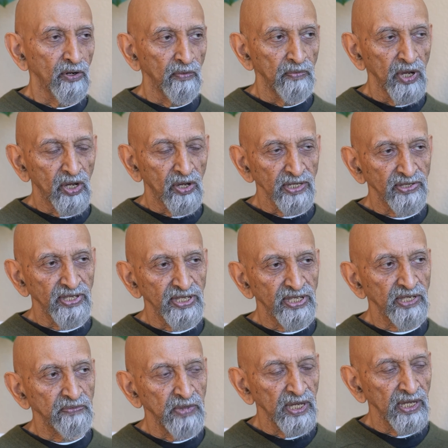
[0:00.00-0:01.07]
because this
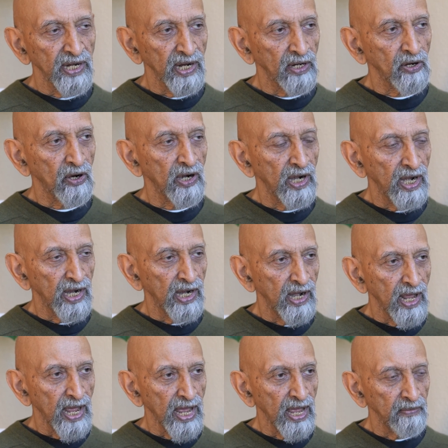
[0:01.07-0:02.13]
is being recorded,
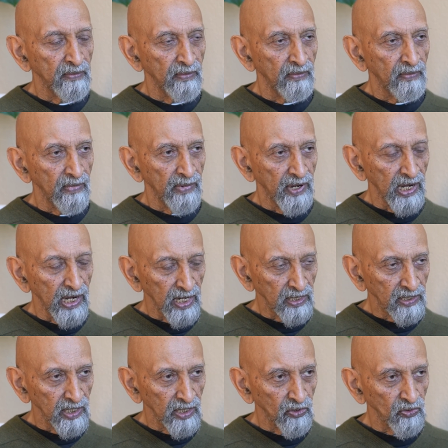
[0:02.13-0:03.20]
I'm
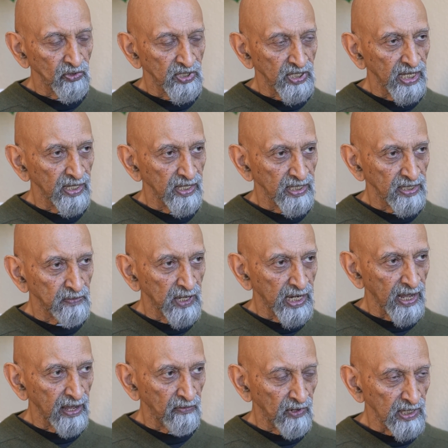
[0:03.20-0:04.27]
reluctant to say this, but
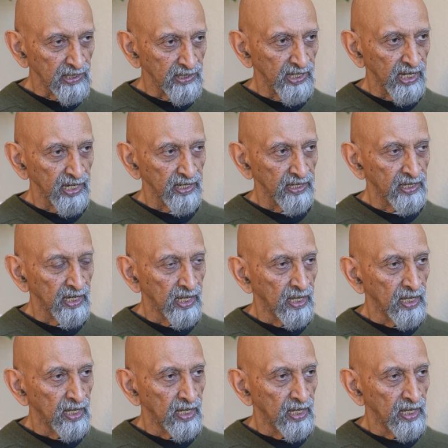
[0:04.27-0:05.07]
I will say it.